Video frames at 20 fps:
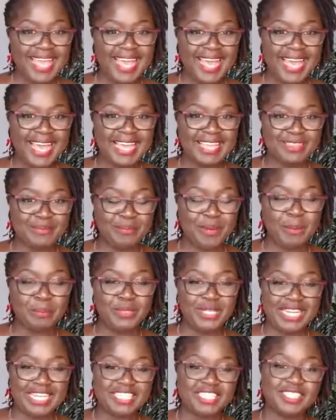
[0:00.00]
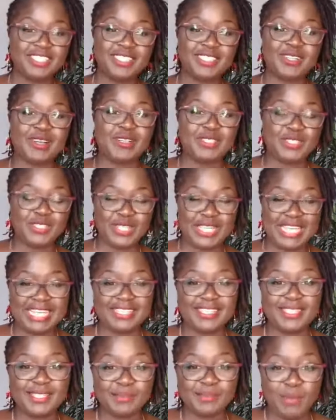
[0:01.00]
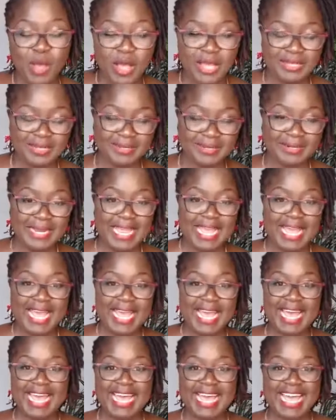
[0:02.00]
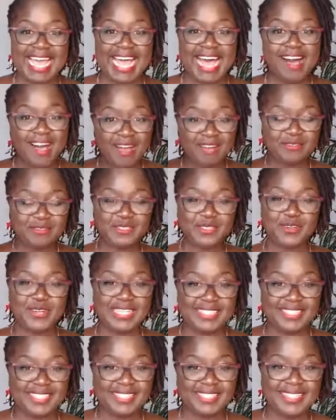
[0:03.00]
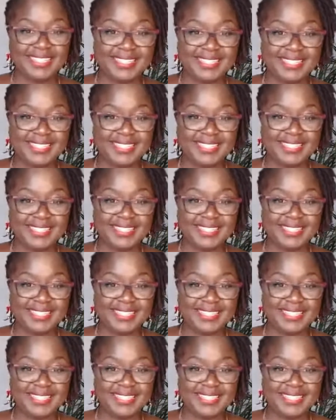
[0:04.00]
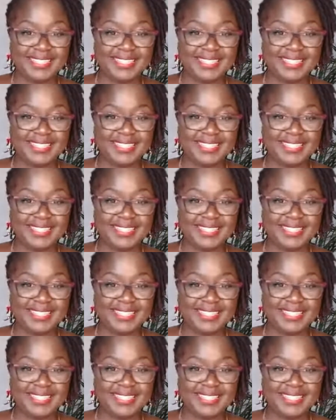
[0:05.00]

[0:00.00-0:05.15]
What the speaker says: the population starts to get smaller after it's seen such a big boom.